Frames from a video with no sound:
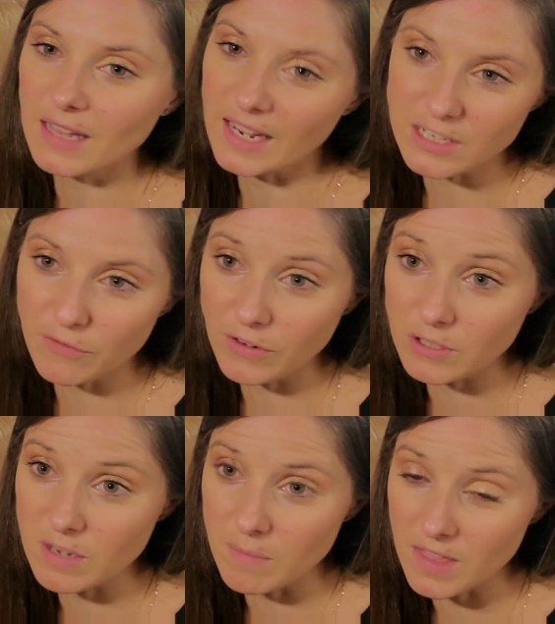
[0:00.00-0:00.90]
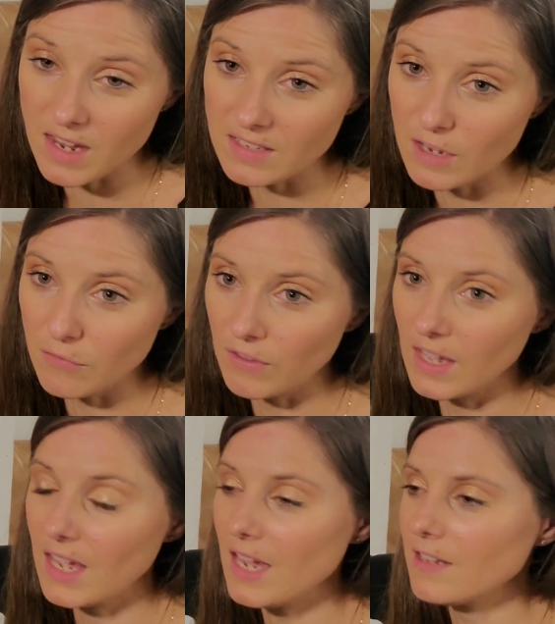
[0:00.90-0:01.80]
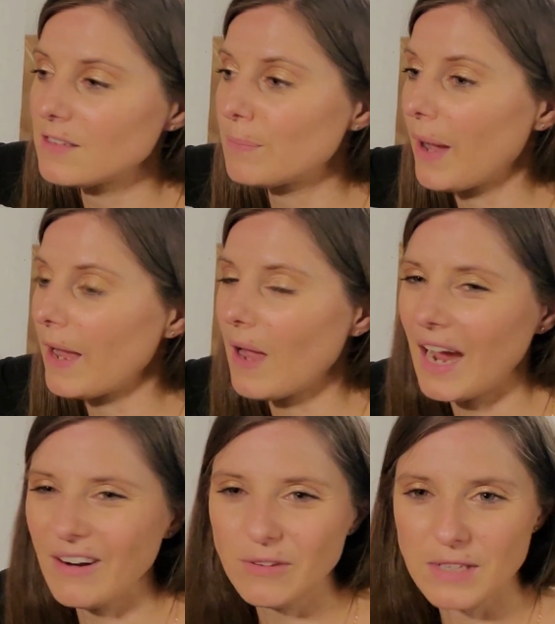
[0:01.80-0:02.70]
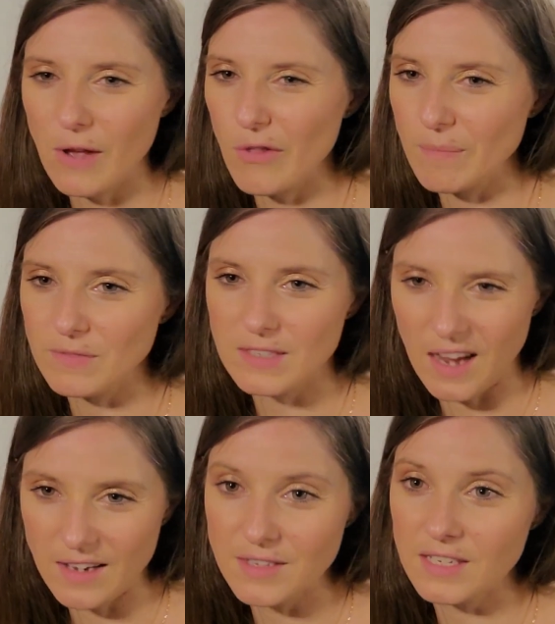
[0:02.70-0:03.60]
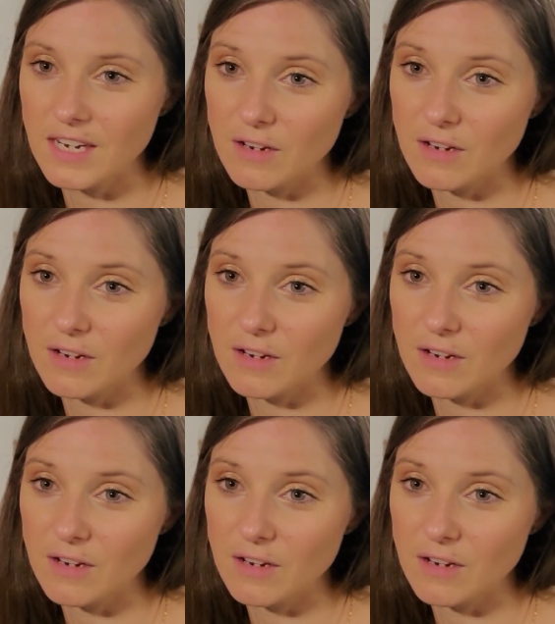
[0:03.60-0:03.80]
I like to fill some things in for the kids, but I don't tell them tons in